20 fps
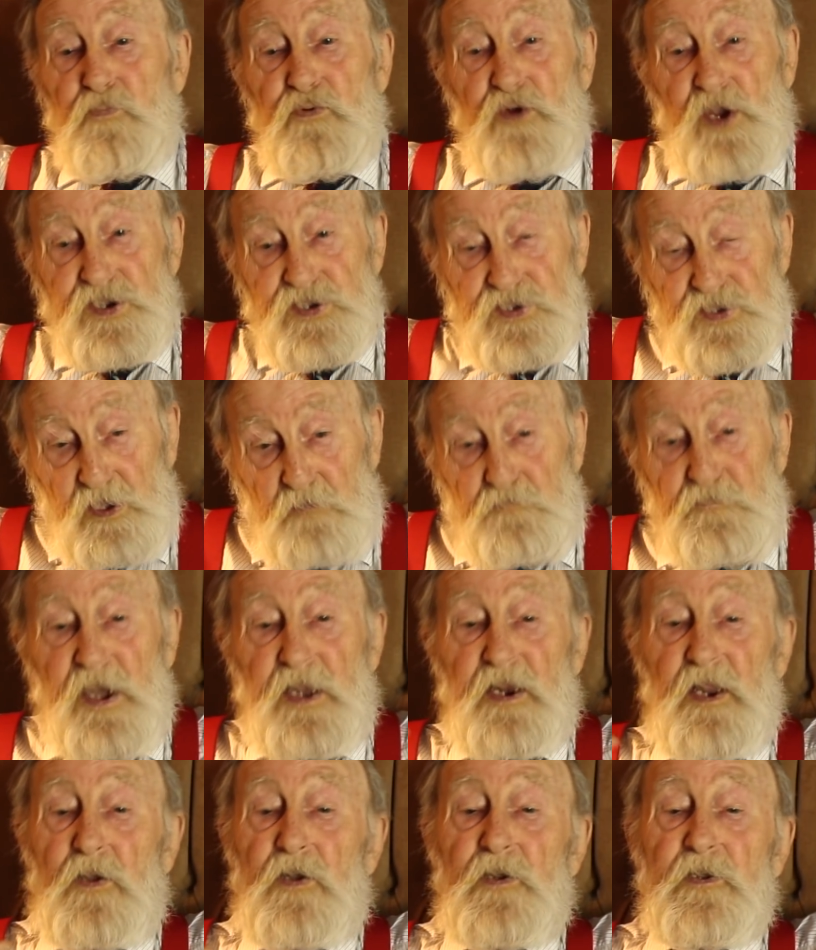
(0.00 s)
press the
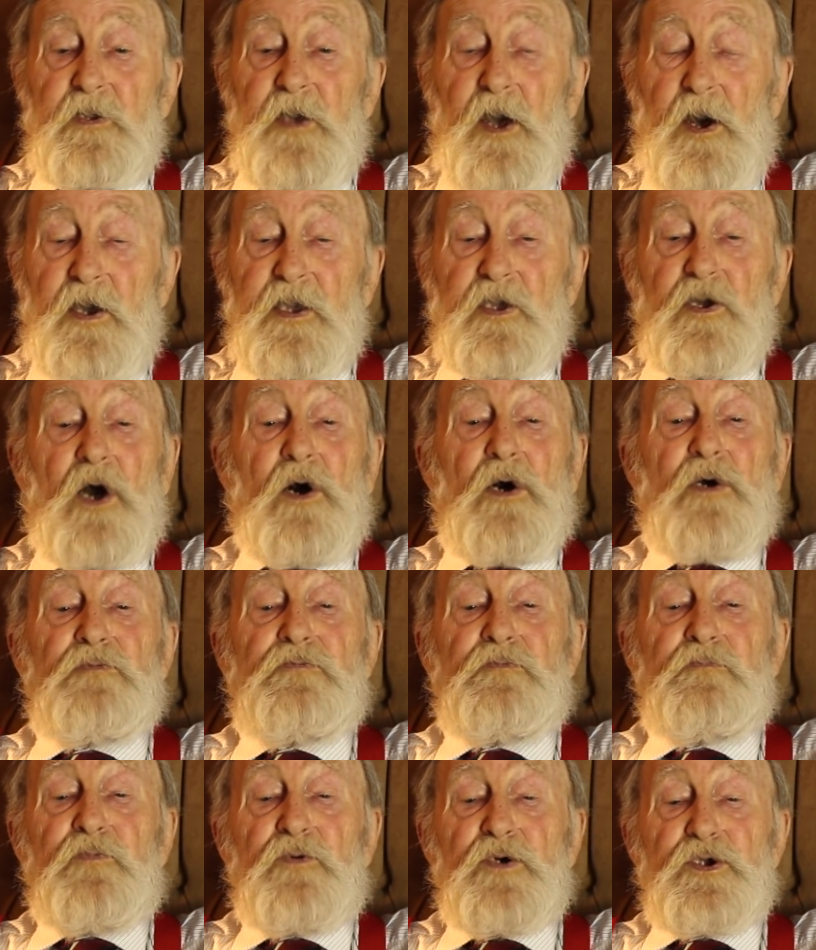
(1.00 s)
bell
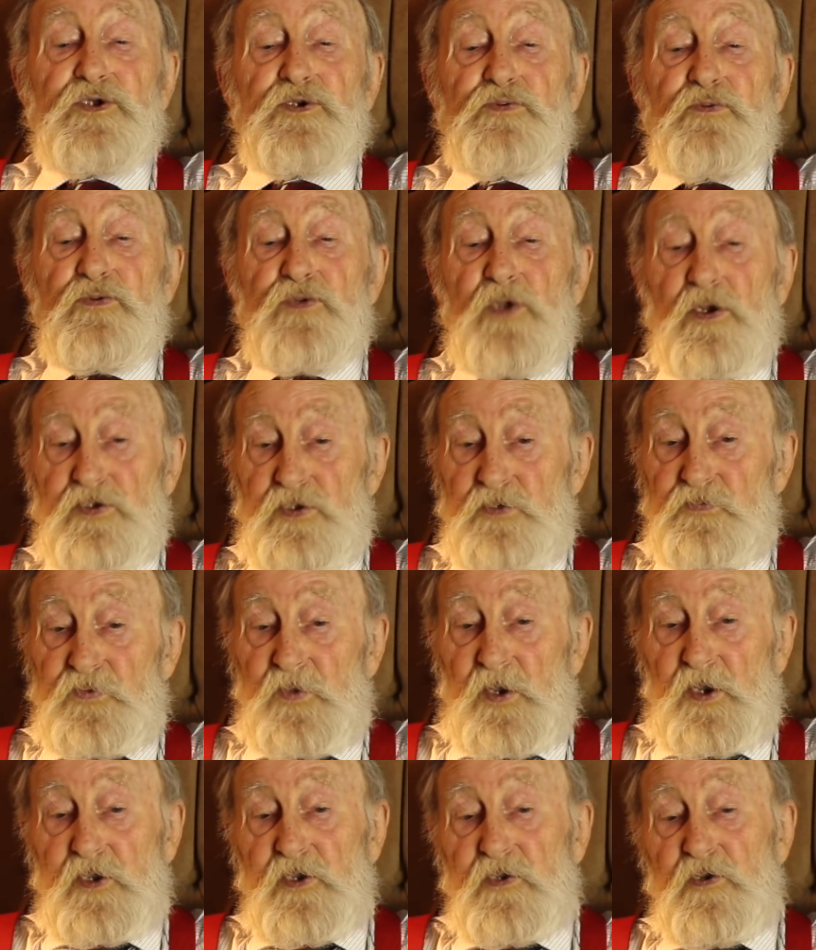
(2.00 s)
icon, which will
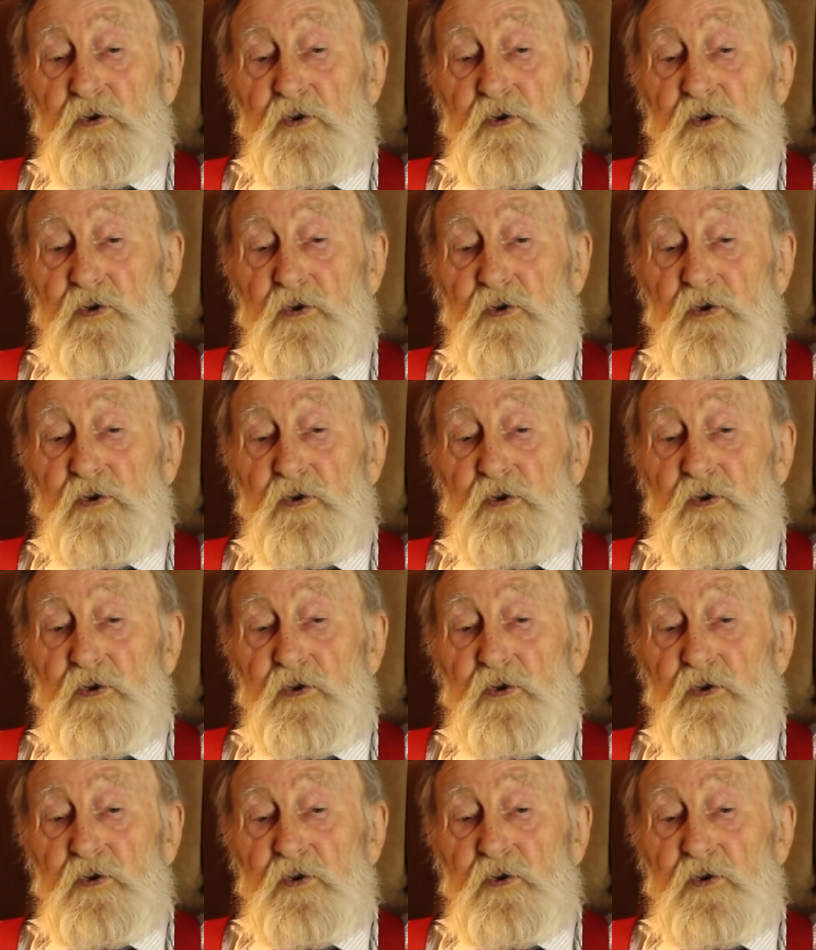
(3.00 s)
notify